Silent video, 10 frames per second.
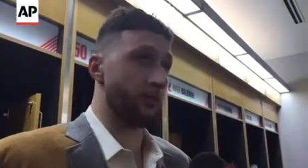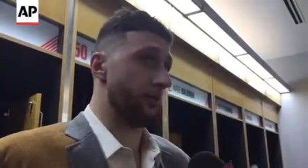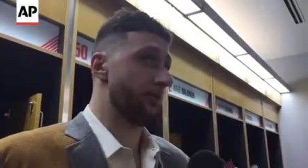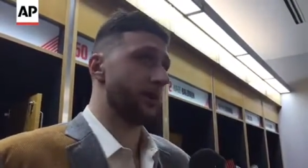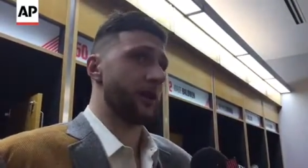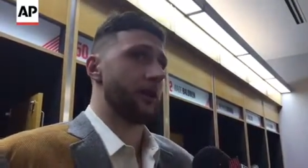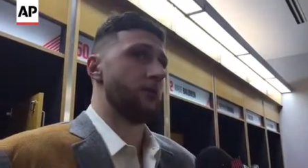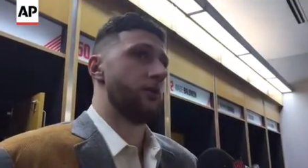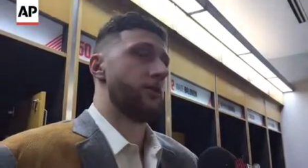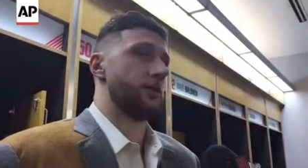I mean, big
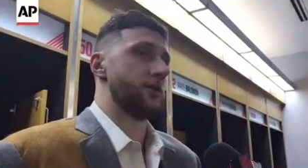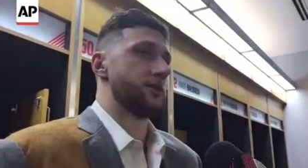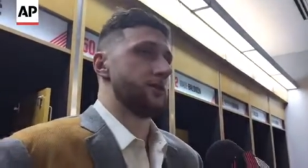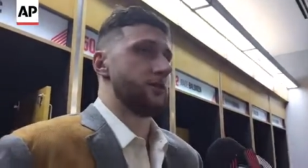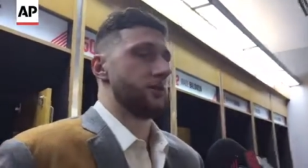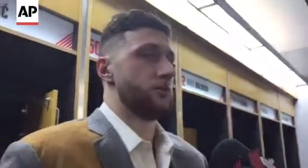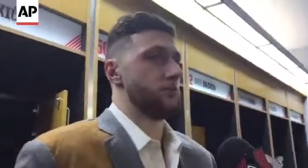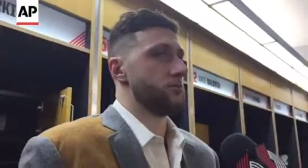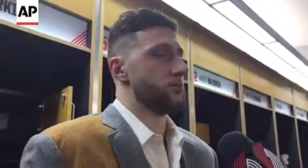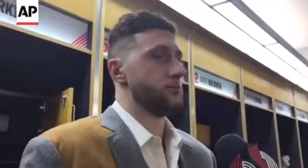time for us.
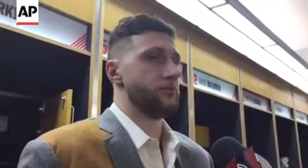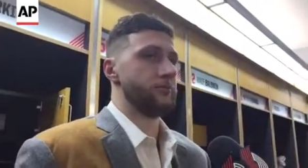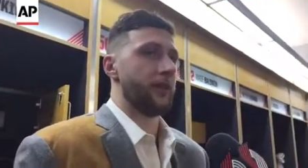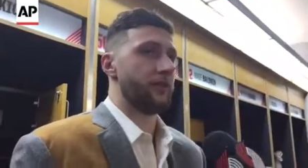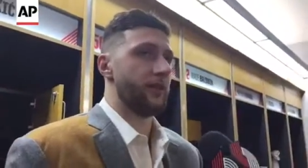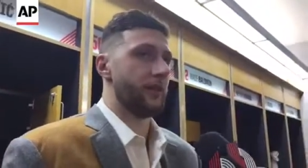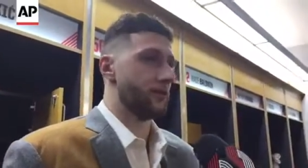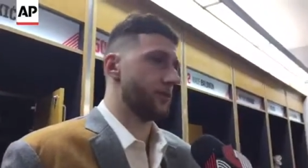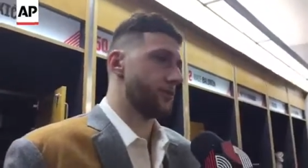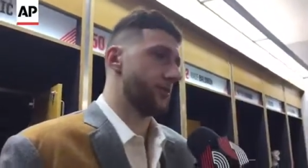After that
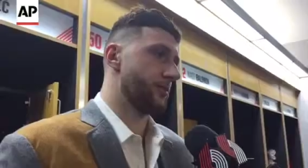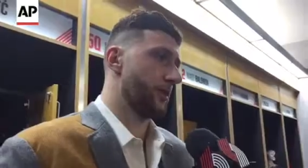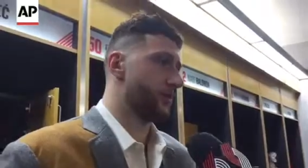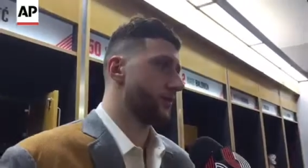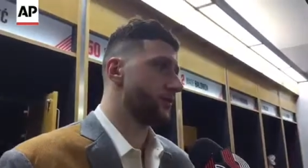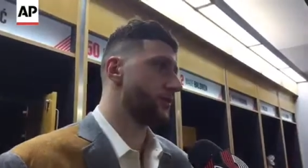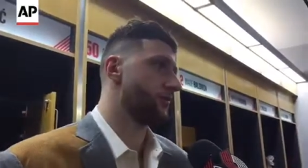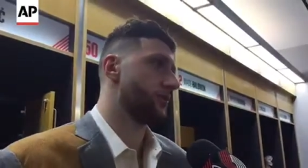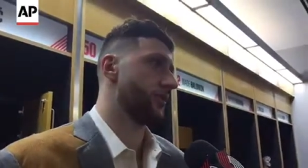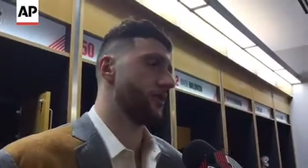road trip, tough road
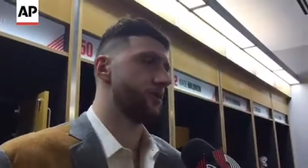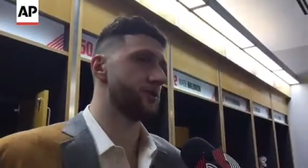trip, we